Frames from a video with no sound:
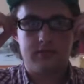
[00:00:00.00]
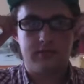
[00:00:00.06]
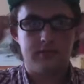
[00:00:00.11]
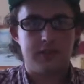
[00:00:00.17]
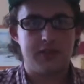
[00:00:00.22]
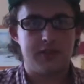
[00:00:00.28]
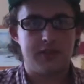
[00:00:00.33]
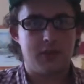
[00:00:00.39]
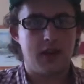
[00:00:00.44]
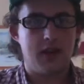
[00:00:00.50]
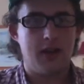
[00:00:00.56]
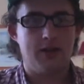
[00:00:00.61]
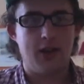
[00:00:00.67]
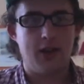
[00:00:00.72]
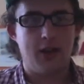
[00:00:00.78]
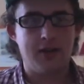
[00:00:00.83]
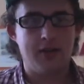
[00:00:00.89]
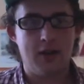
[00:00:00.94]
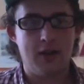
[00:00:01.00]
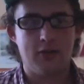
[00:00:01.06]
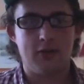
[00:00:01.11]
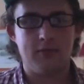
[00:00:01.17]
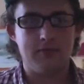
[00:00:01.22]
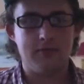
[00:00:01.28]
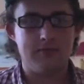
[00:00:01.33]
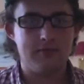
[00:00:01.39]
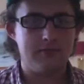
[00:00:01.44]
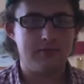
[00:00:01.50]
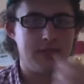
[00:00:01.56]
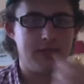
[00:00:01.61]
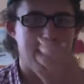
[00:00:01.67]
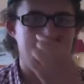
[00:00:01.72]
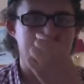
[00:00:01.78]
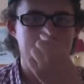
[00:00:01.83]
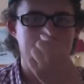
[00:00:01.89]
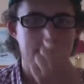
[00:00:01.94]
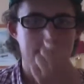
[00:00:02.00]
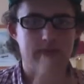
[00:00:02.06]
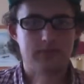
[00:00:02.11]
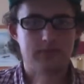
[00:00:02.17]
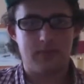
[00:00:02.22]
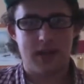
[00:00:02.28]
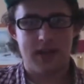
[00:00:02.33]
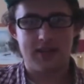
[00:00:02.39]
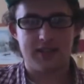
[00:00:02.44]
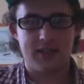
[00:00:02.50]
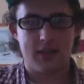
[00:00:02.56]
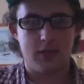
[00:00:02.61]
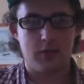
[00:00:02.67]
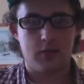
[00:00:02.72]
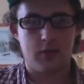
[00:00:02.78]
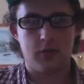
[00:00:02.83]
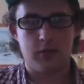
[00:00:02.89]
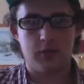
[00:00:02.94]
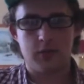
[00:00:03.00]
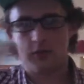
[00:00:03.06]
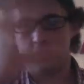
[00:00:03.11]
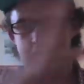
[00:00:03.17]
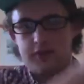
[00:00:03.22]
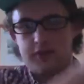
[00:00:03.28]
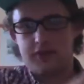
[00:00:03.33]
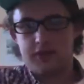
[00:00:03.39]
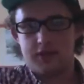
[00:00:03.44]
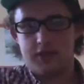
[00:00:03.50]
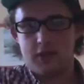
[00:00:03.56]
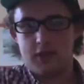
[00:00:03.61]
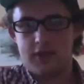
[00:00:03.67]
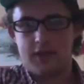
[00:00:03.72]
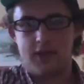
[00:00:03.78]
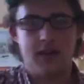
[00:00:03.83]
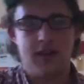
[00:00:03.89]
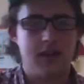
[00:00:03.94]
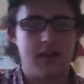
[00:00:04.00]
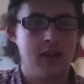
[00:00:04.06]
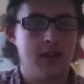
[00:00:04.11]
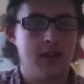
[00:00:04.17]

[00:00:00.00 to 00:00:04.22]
This is my lovely hotel room. You know, pastel walls over there,